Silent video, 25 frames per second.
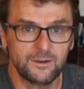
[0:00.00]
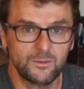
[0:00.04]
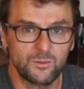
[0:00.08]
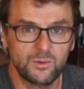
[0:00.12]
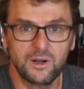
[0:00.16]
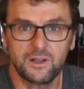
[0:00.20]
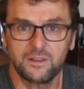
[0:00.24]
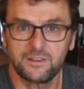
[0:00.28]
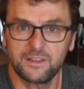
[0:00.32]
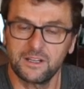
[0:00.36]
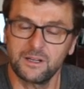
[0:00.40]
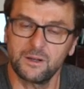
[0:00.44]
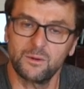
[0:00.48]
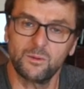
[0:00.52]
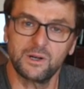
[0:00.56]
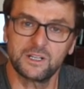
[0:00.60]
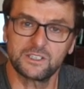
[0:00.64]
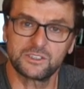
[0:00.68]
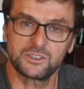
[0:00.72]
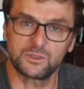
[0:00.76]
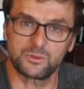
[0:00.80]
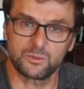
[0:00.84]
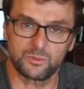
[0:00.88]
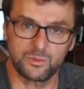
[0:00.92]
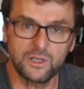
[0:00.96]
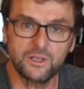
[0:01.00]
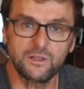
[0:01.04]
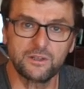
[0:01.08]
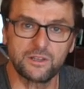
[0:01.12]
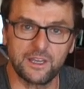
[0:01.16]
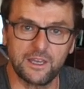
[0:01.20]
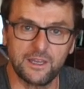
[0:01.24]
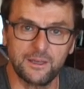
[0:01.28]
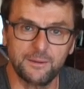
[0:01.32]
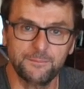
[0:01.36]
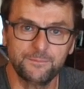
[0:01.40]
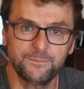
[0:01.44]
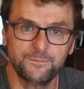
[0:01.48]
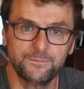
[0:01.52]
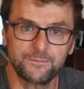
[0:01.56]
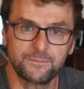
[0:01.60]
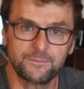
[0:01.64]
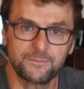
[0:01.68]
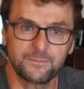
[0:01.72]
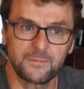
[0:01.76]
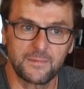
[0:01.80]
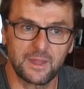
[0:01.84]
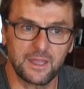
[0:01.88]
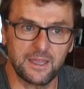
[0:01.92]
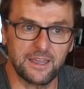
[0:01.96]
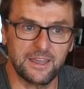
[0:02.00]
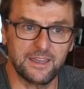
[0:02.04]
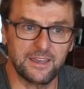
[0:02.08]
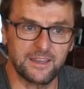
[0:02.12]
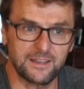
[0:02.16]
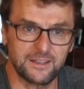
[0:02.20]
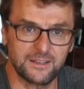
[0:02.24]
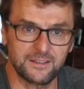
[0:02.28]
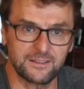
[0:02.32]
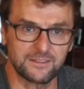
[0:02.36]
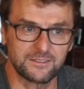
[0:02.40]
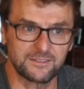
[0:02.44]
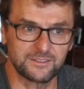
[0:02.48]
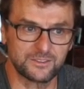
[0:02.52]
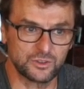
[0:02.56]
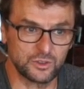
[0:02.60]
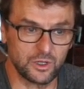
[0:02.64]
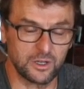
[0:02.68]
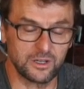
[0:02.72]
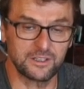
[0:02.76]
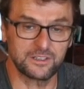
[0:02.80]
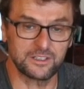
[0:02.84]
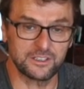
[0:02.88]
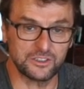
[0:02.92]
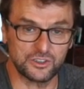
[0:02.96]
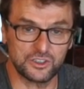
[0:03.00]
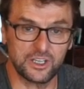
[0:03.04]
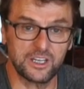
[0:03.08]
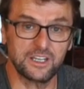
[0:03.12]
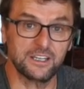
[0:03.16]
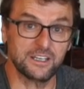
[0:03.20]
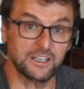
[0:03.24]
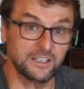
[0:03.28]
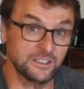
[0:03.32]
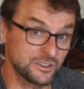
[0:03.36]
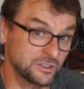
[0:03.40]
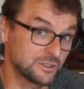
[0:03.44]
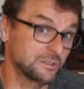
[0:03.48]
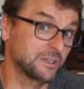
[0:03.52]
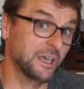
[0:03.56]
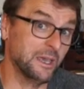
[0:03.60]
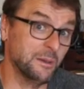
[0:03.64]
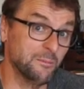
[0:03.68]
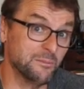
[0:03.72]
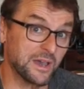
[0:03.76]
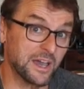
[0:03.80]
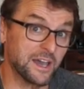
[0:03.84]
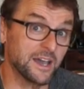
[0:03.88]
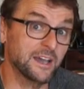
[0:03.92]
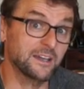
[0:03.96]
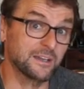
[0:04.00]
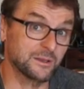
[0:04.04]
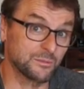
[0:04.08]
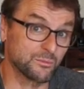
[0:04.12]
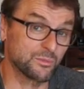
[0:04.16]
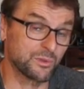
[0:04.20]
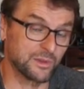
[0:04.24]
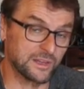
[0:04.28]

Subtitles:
Well, then I watched the real game, and Jonathan Jennings came back and